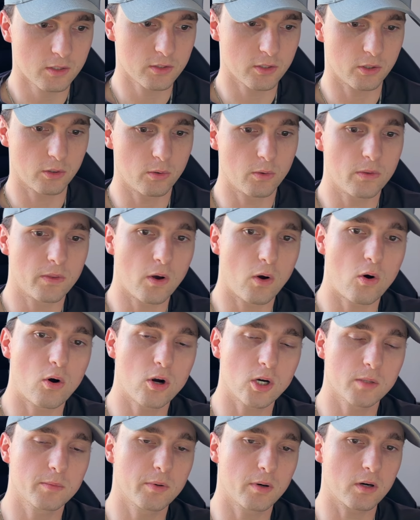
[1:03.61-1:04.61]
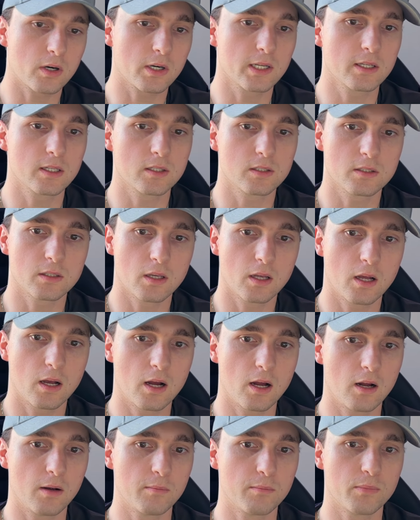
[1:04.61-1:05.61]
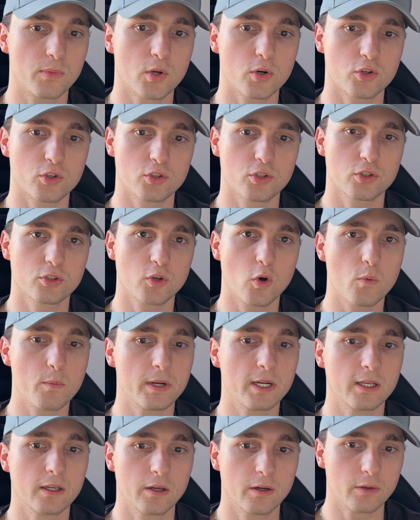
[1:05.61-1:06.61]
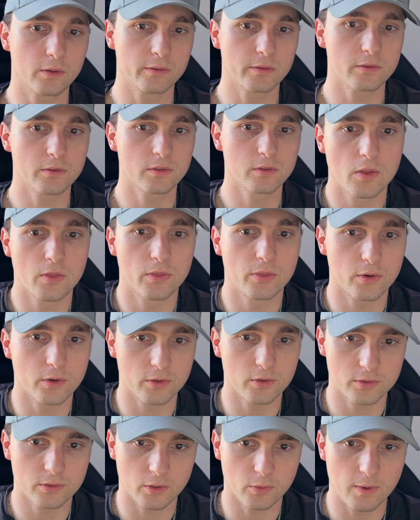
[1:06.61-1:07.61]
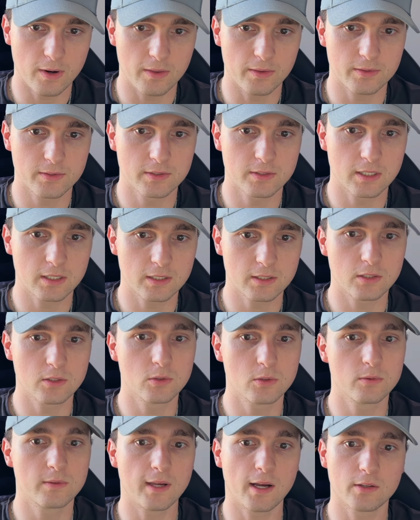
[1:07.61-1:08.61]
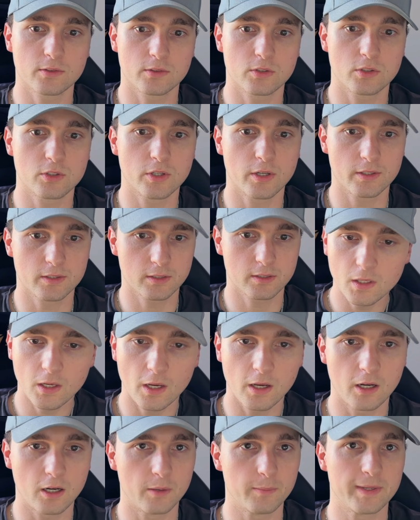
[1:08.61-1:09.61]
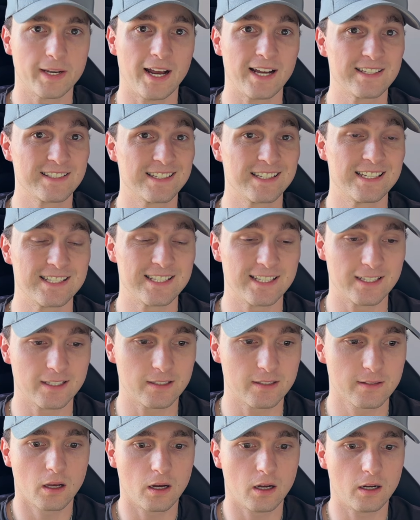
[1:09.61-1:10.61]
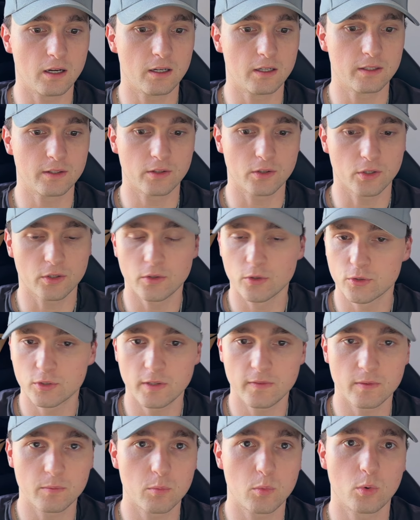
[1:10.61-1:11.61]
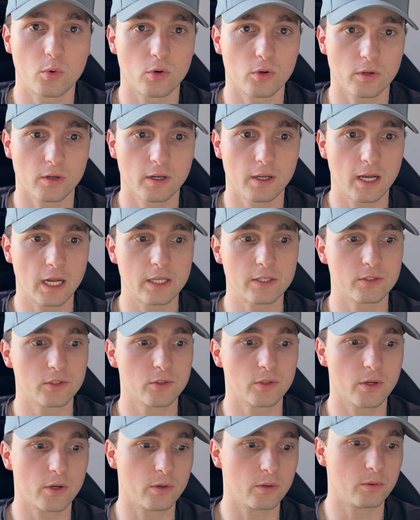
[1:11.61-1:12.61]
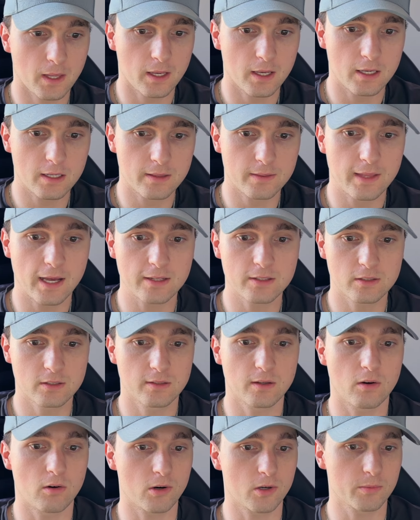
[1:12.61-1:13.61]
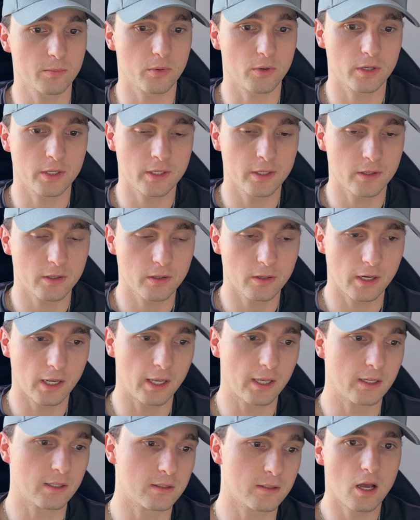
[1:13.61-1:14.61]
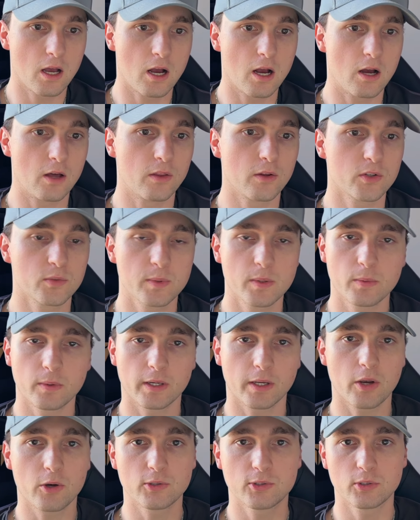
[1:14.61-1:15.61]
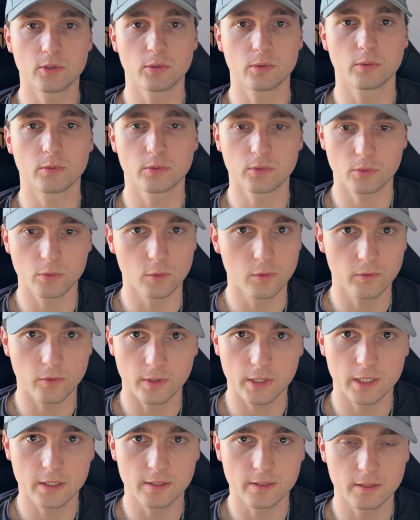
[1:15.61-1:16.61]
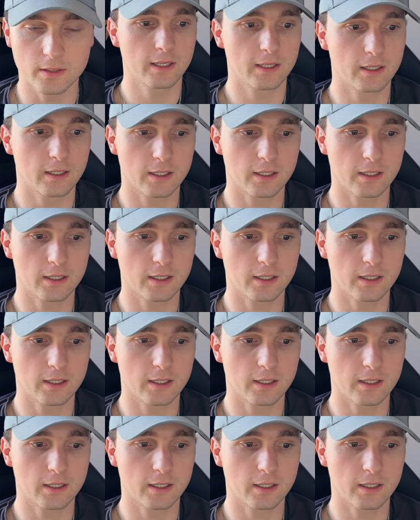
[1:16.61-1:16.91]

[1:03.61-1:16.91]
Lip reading: So the hard part is there's so many codes. There's around 62,000 just in ICD-10s. There's even more as you go. That's the hard part here. And there's people that go to school for this.